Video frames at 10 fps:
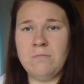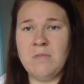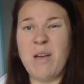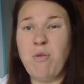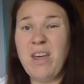
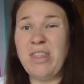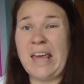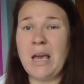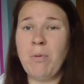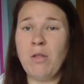If we
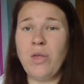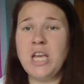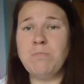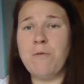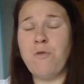think about
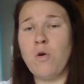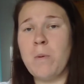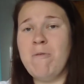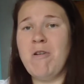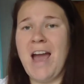things before
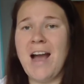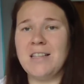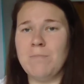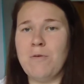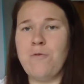we
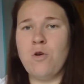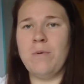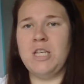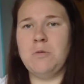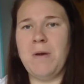react and before
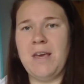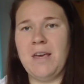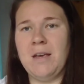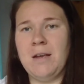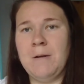we speak,
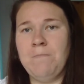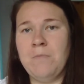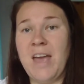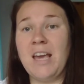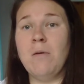
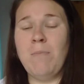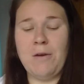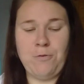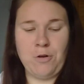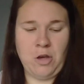it can be
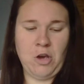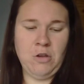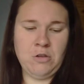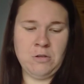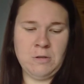for
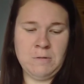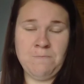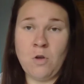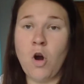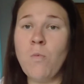good.
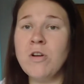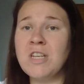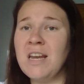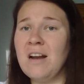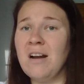Our words
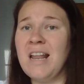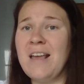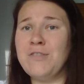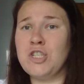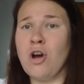can either
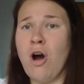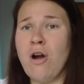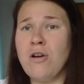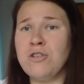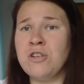leave
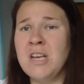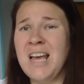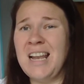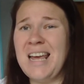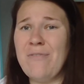scars,
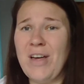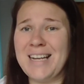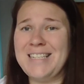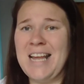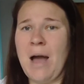leave
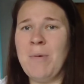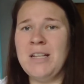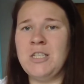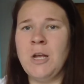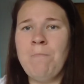that
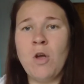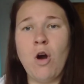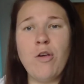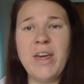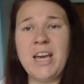damage,
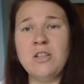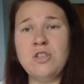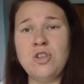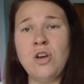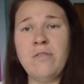or they can
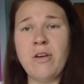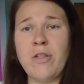soothe the